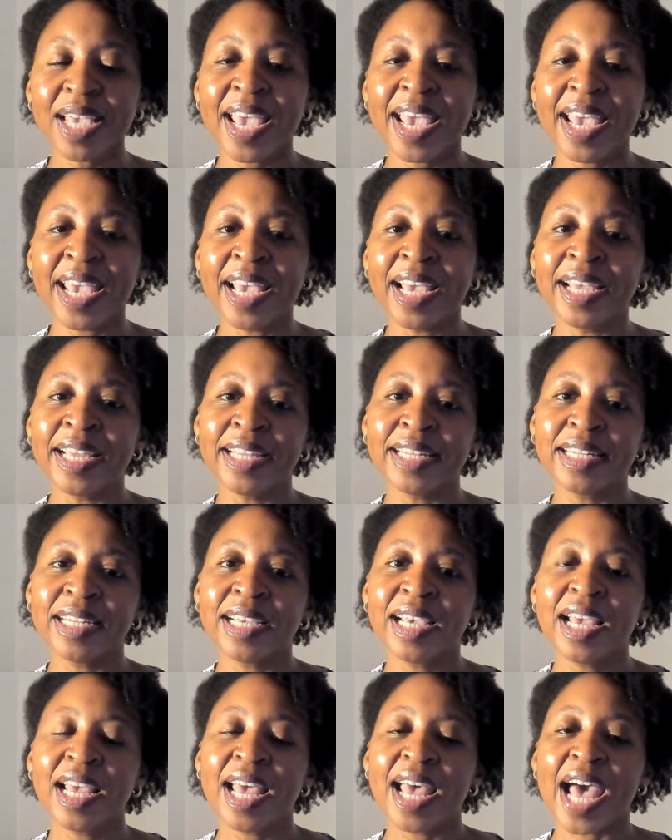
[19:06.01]
and
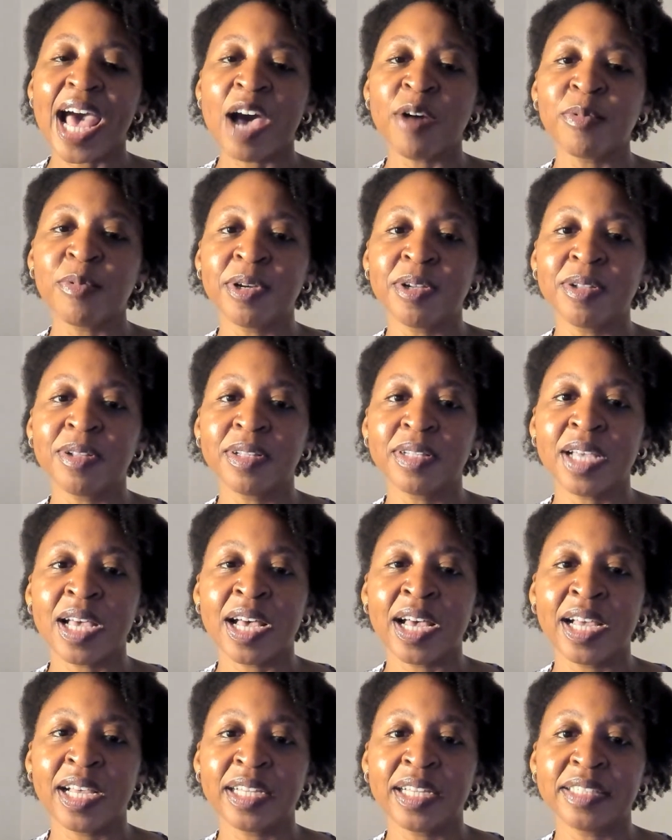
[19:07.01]
I will
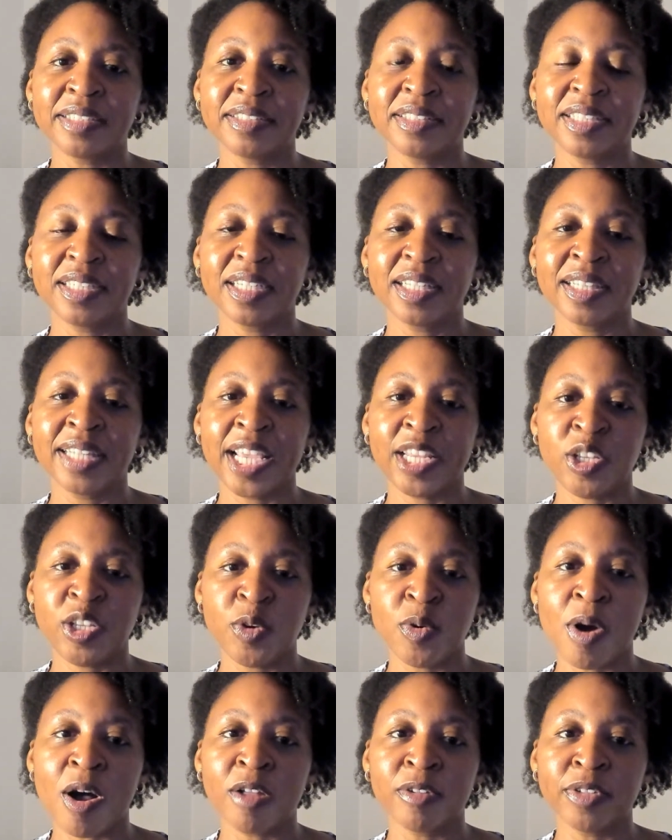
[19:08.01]
let
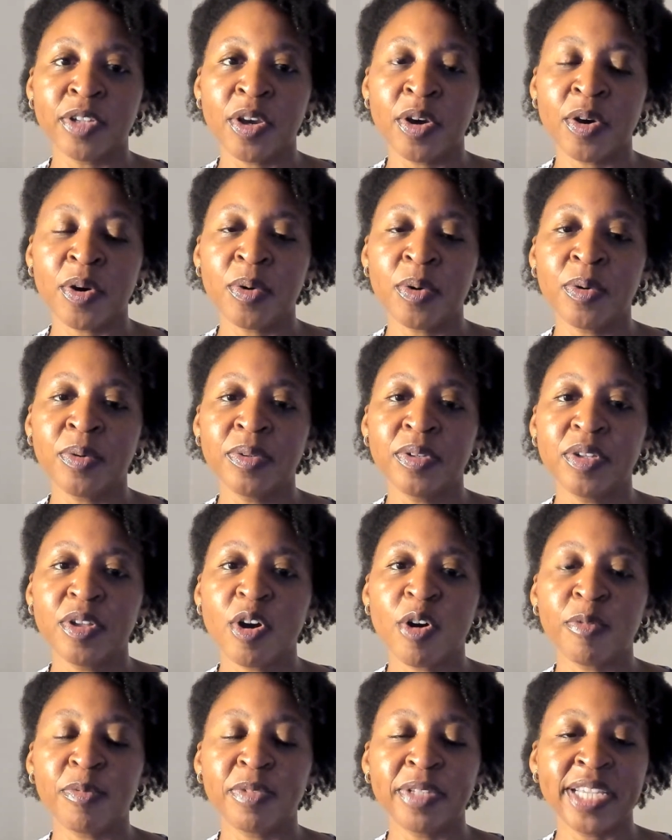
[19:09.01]
you all know
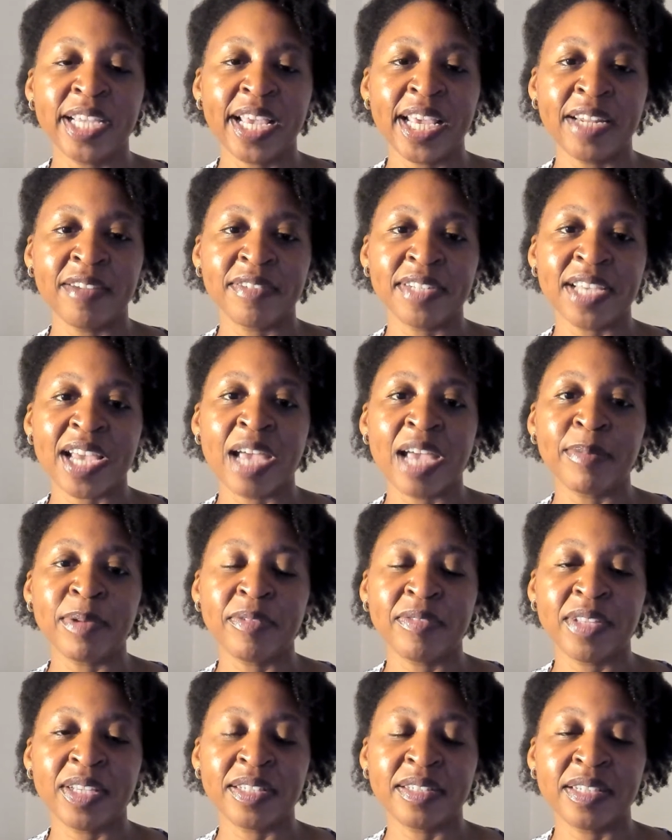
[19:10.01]
hopefully ahead of time
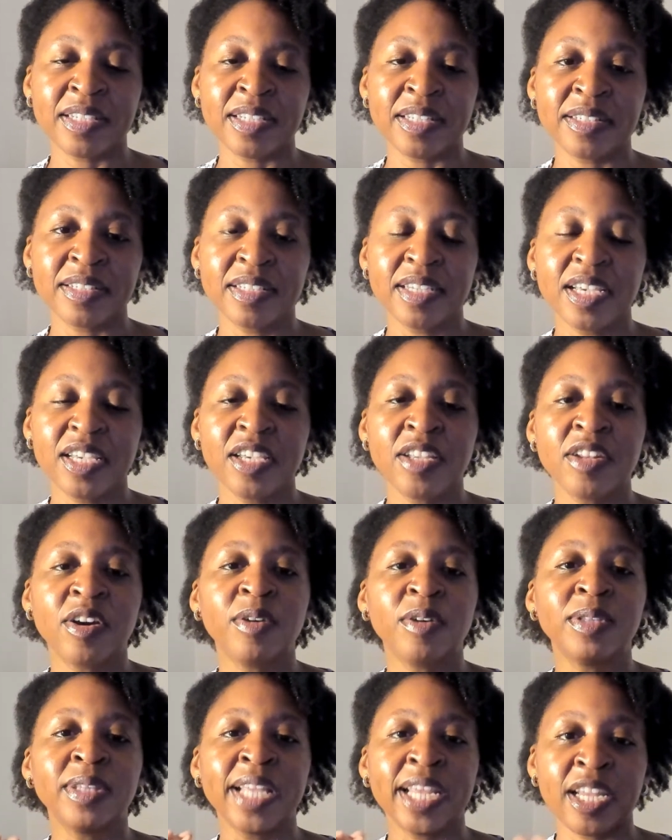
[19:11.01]
if this is,
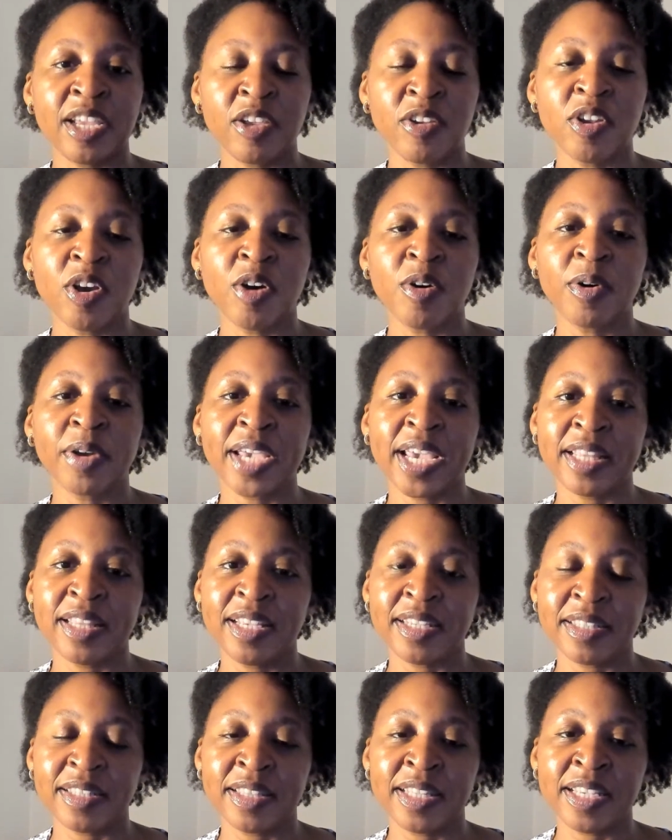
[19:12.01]
letting you know,
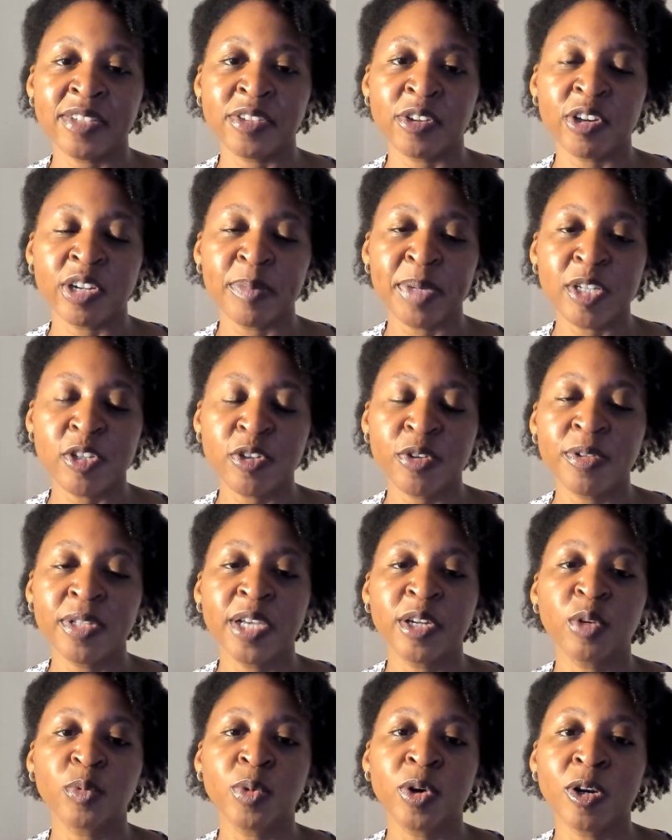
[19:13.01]
okay, these are going to be
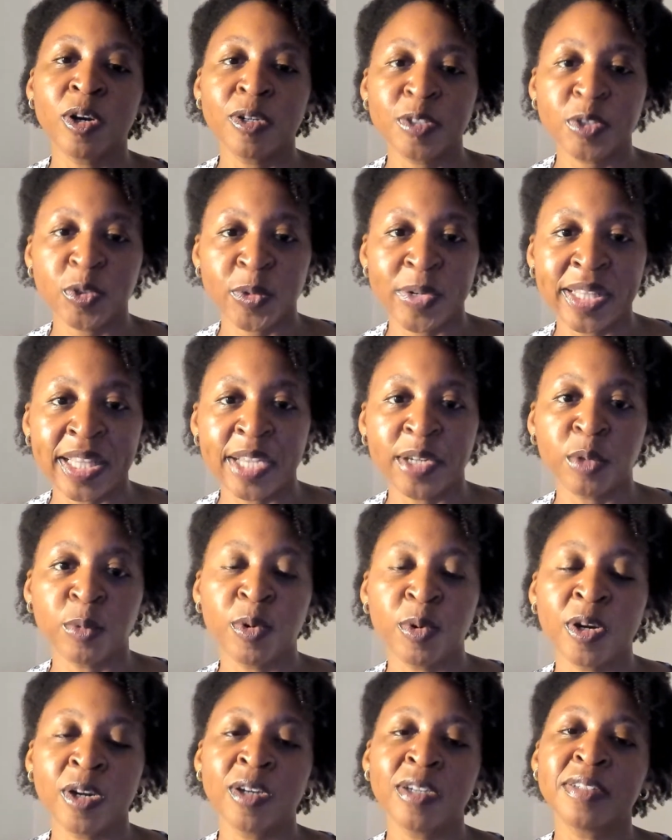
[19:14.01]
2-letter words, 3-letter
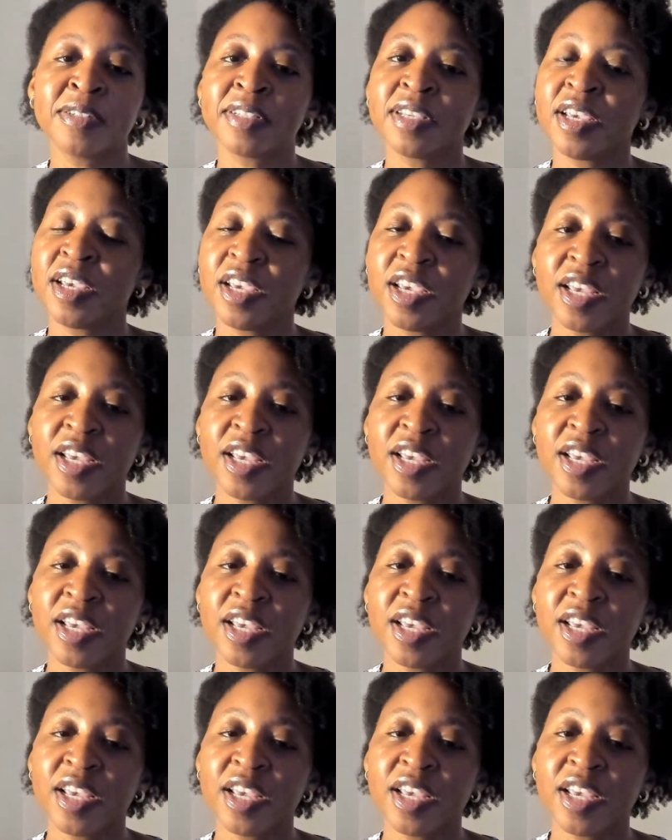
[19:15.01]
words.